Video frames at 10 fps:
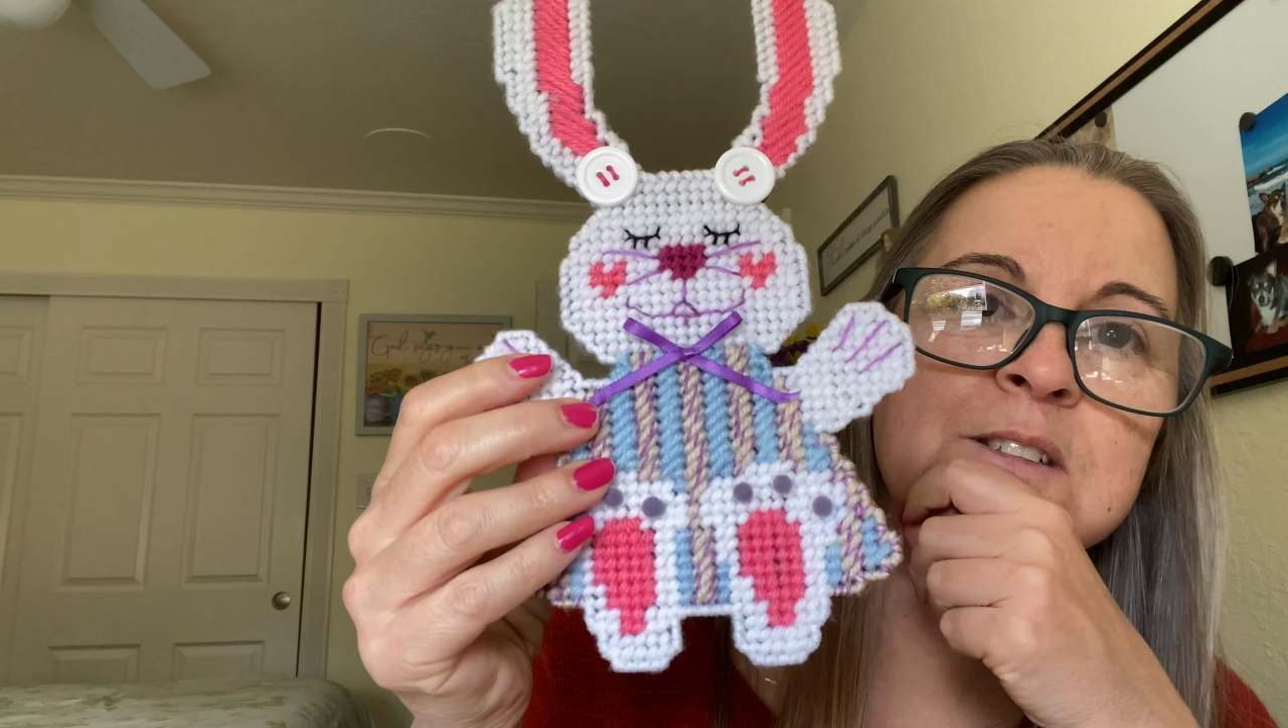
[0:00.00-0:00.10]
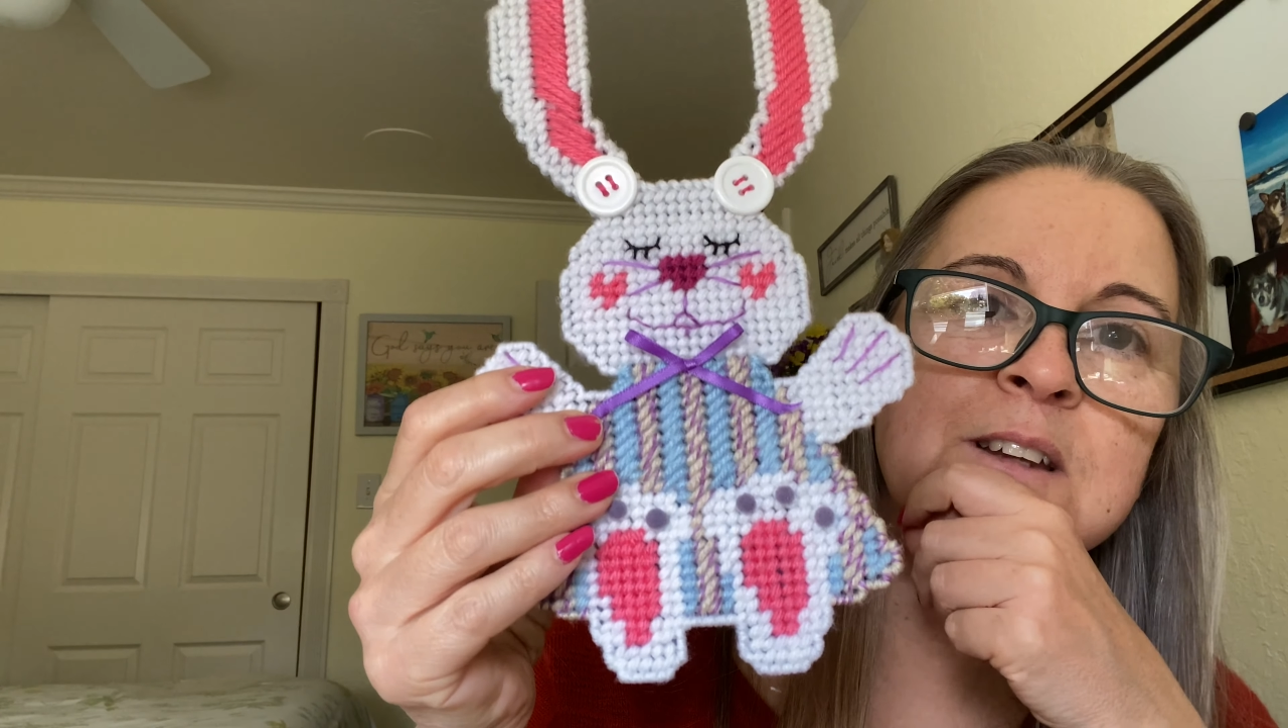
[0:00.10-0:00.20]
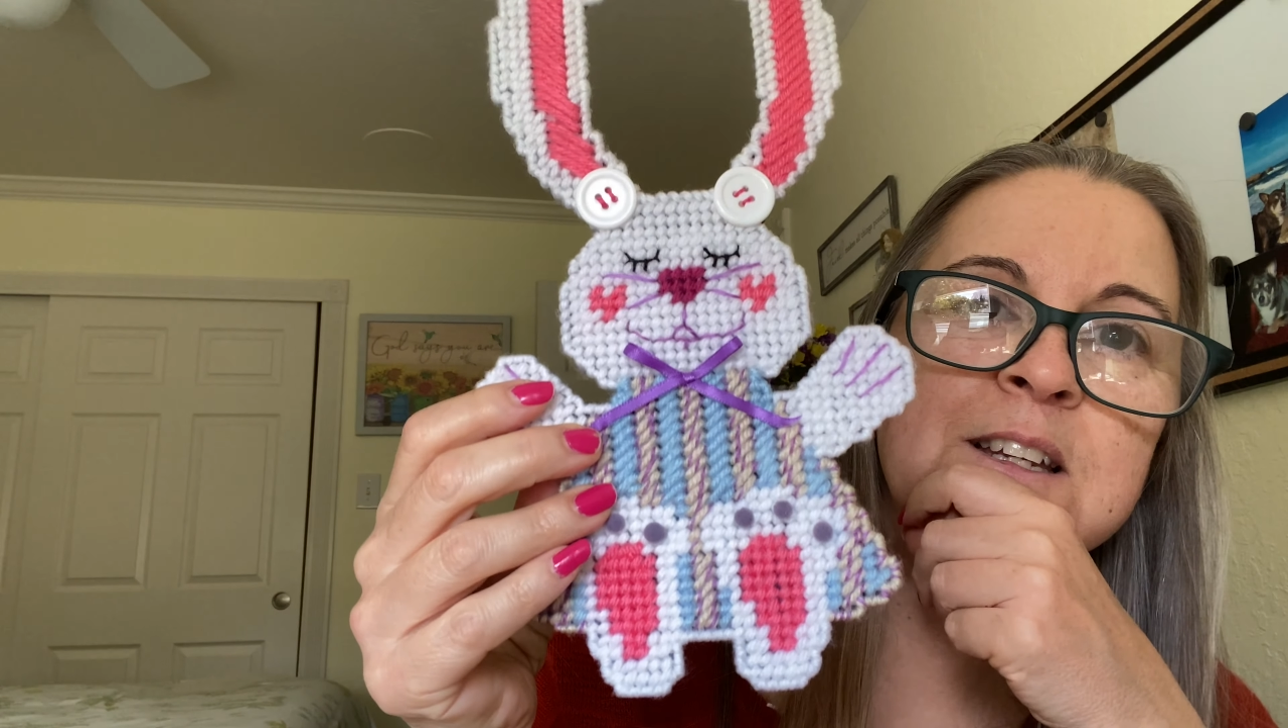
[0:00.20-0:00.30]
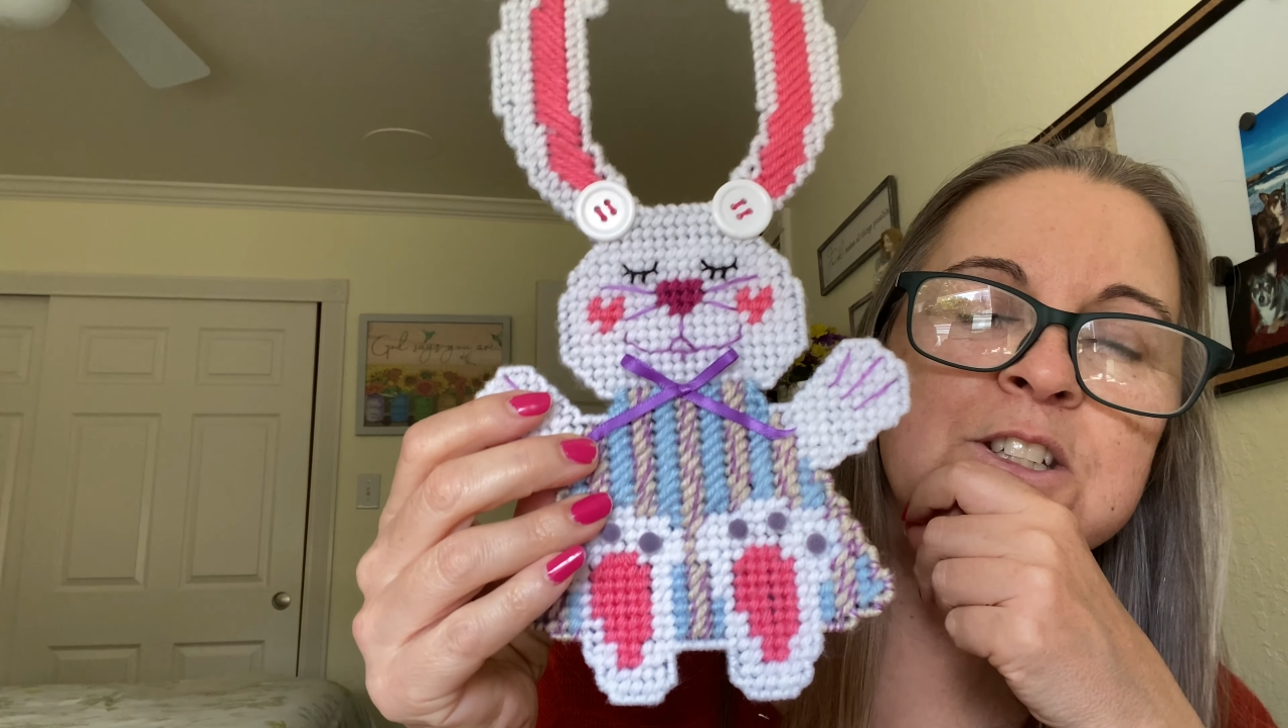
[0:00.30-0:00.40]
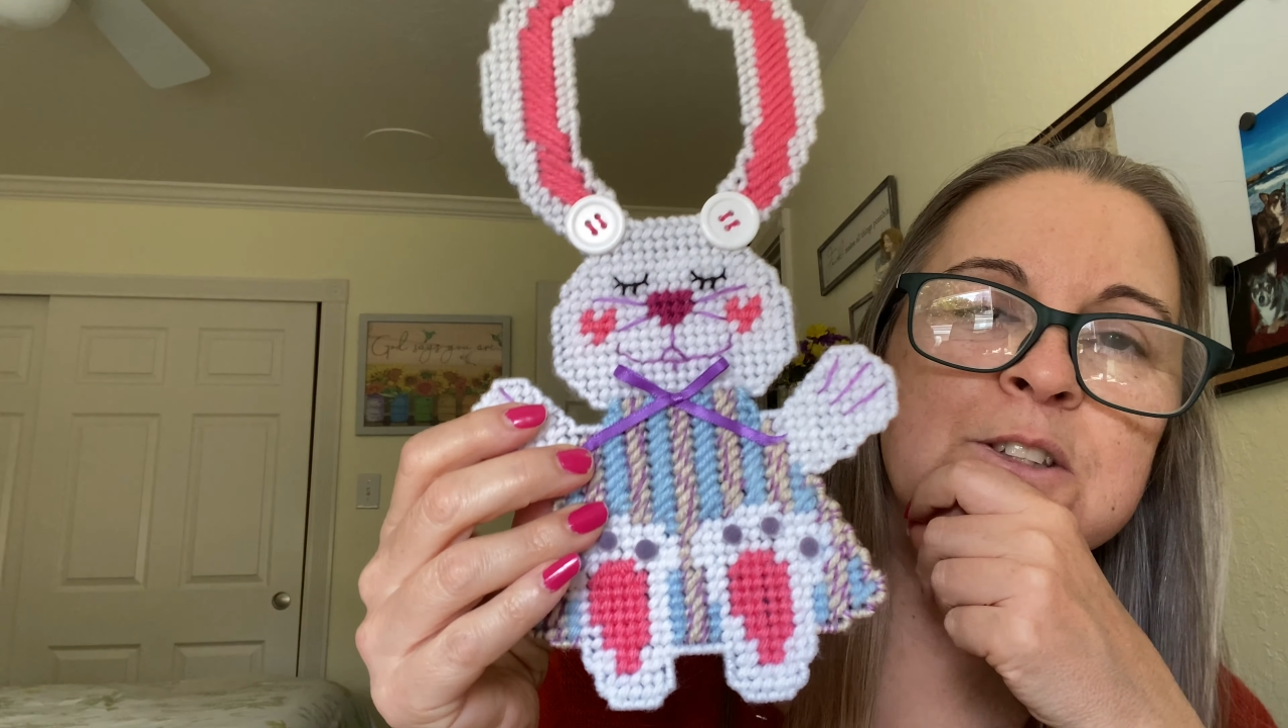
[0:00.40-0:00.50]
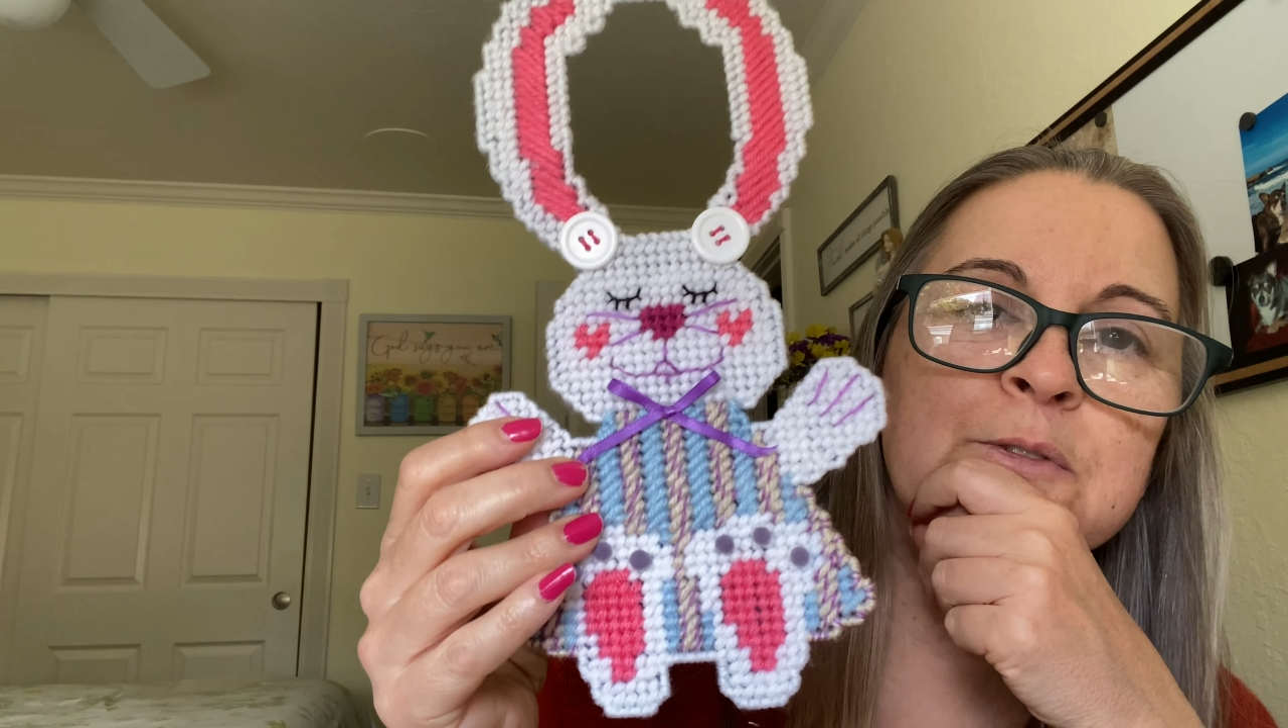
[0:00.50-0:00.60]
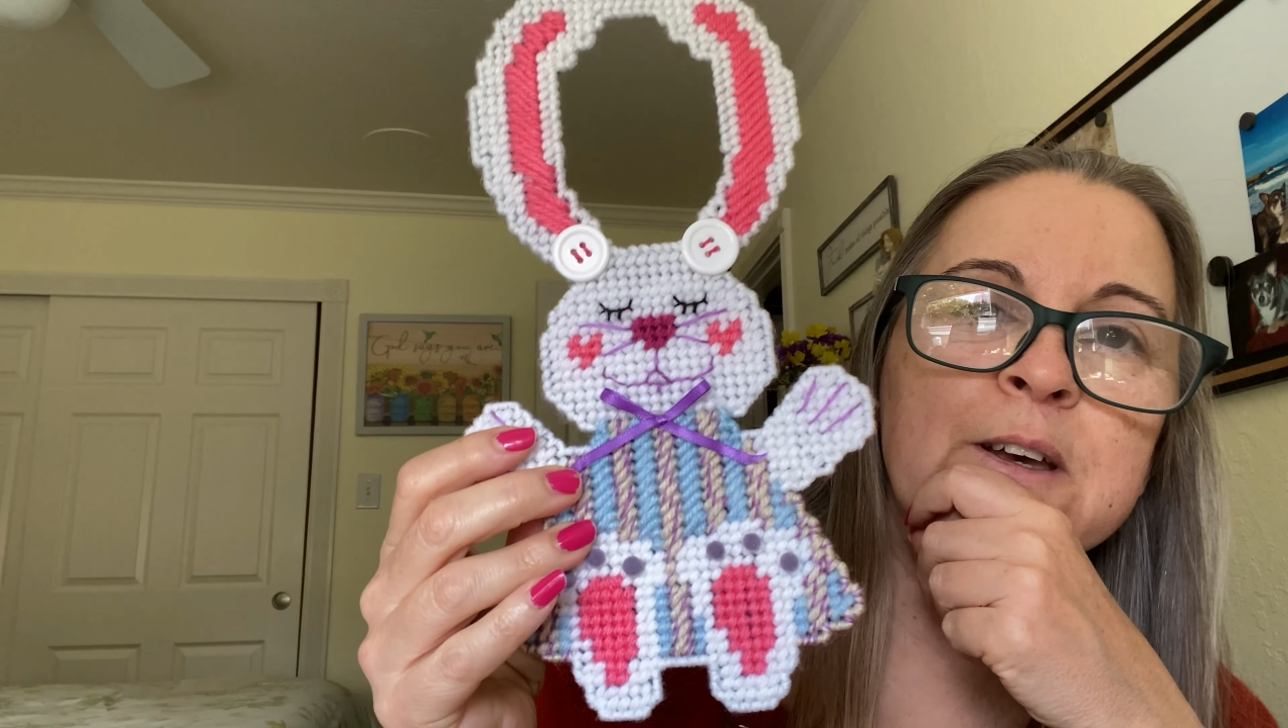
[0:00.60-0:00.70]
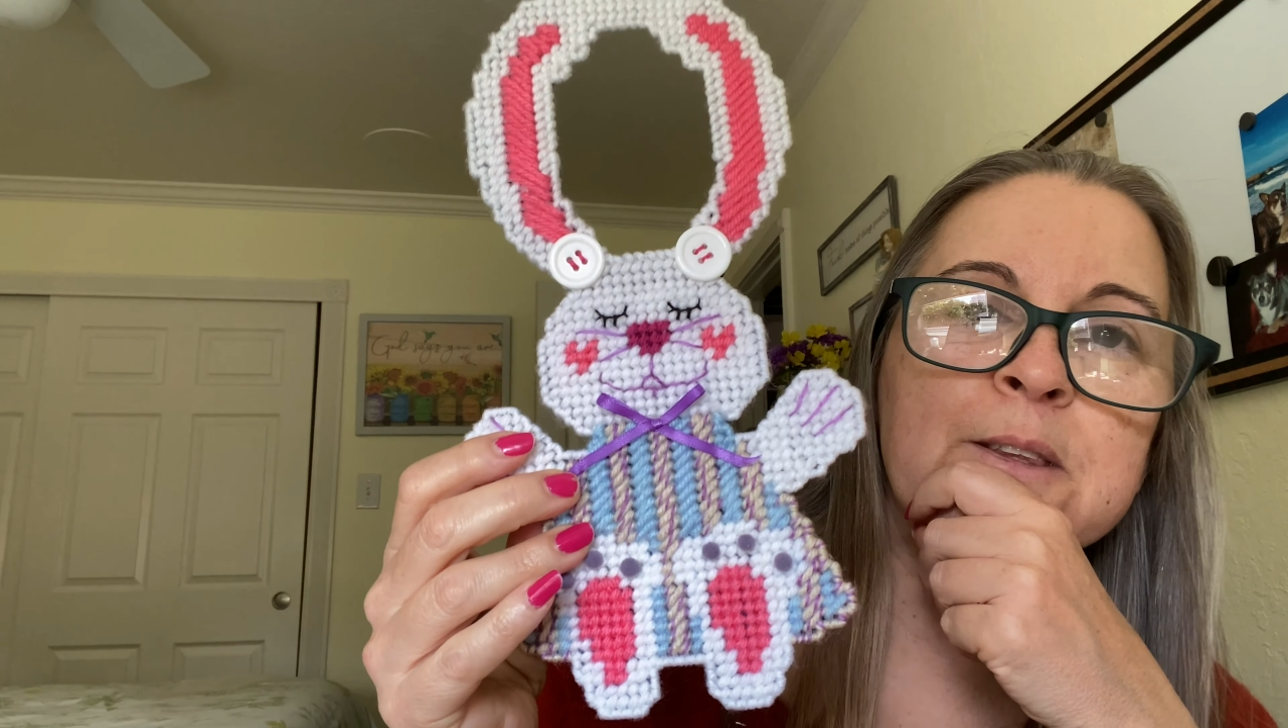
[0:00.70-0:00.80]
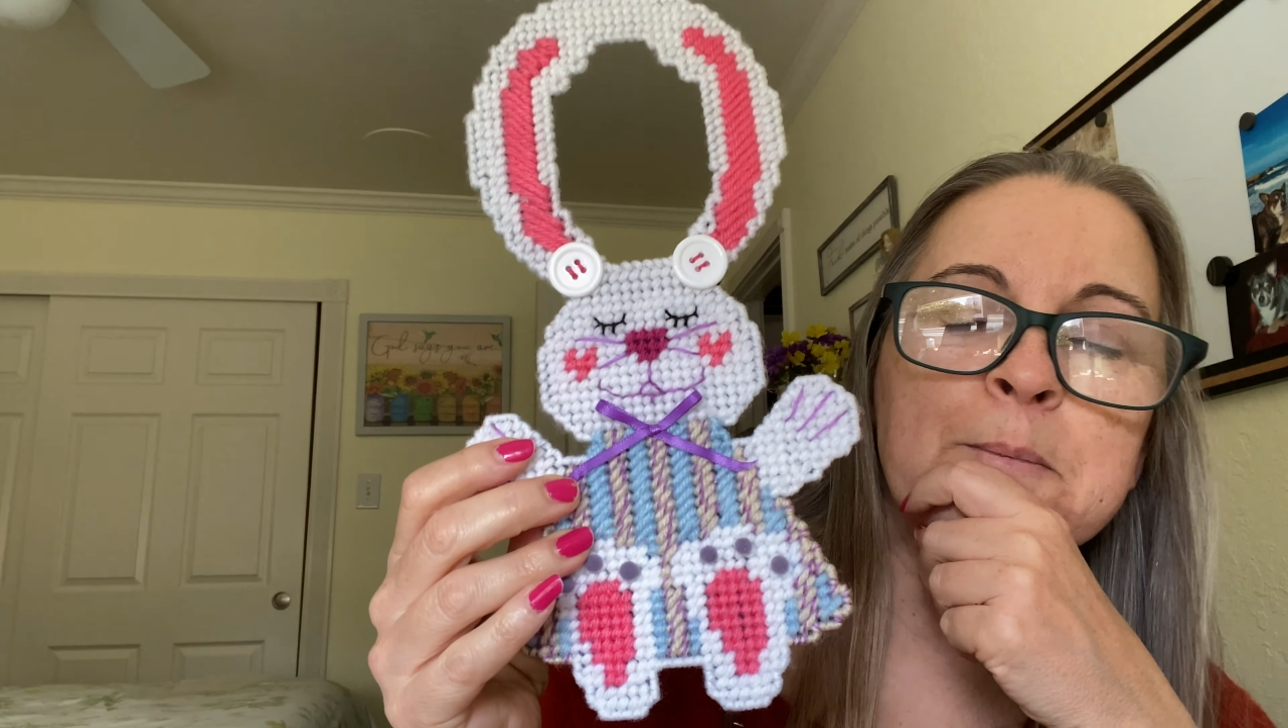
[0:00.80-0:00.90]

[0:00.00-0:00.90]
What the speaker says: I just found